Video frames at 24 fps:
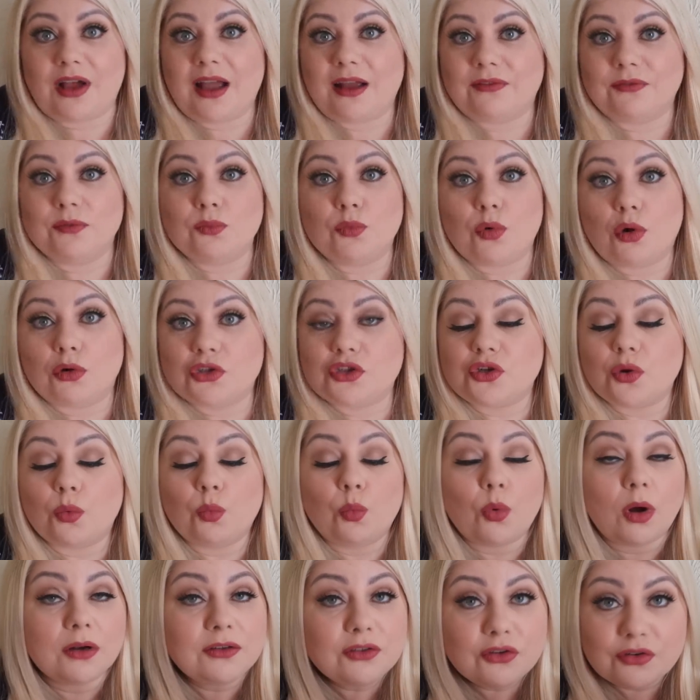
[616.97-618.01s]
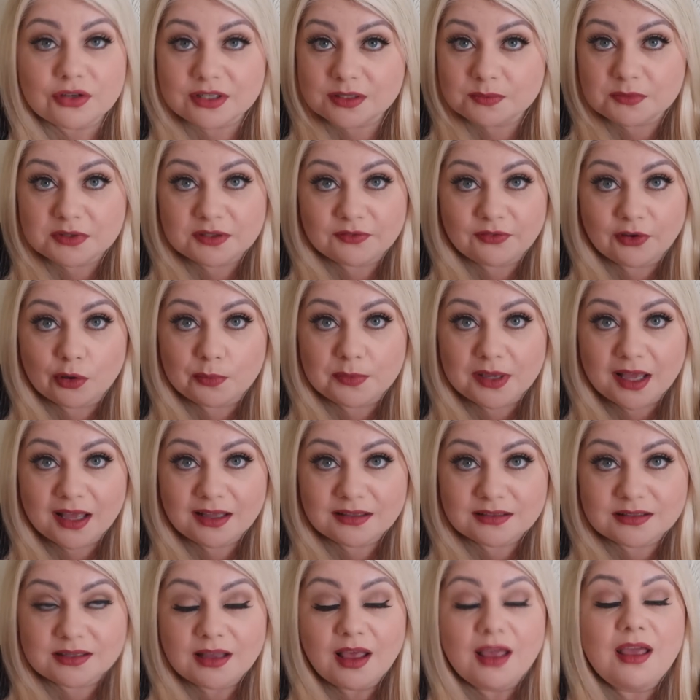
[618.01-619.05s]
I haven't watched one Christmas film
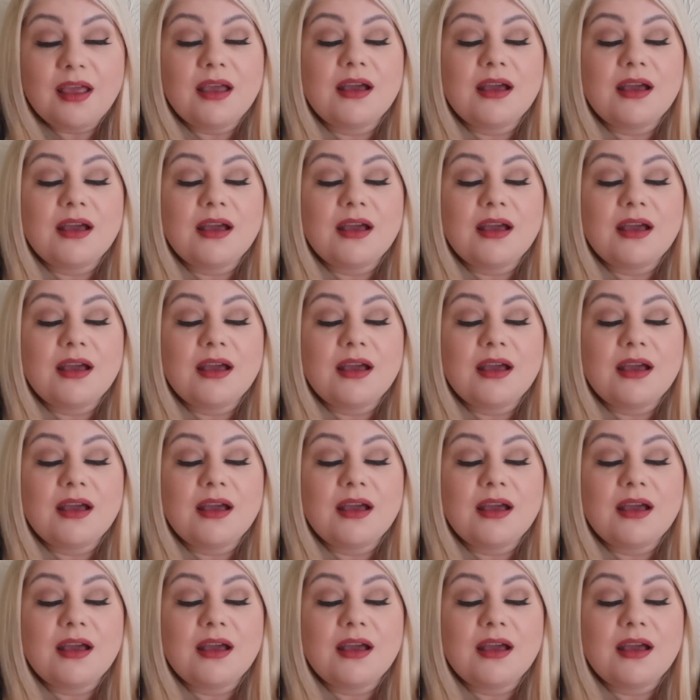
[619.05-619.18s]
yet.